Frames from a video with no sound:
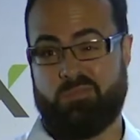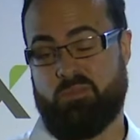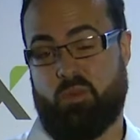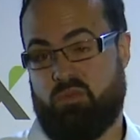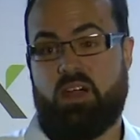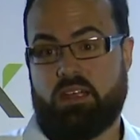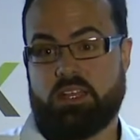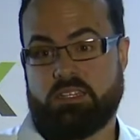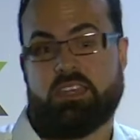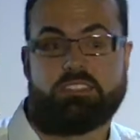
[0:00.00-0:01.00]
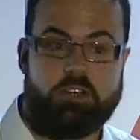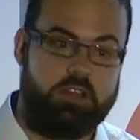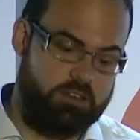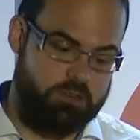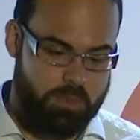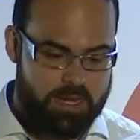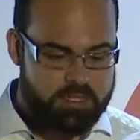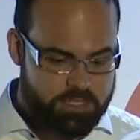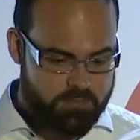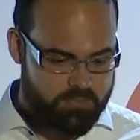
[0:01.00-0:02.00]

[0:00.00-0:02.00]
With Fargate, there's not a lot to manage.